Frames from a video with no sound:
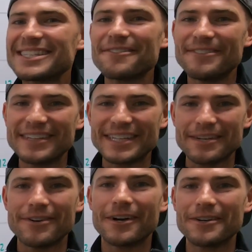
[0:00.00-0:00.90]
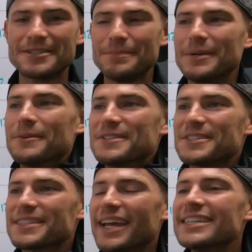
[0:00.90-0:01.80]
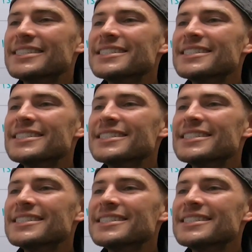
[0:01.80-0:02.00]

the feeling of hunger to me, where it's just like